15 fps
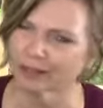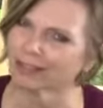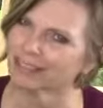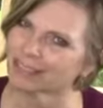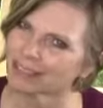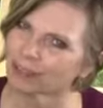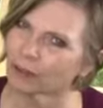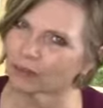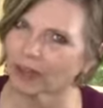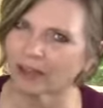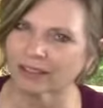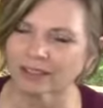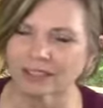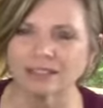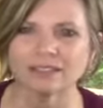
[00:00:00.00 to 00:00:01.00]
because I know the
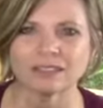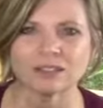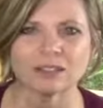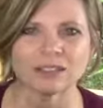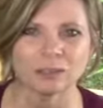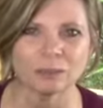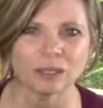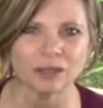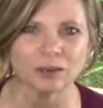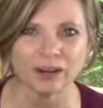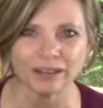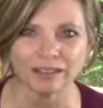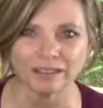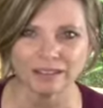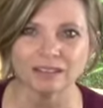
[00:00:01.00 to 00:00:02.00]
holidays are a little bit
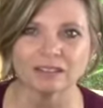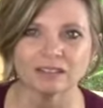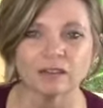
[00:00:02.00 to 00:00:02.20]
crazy.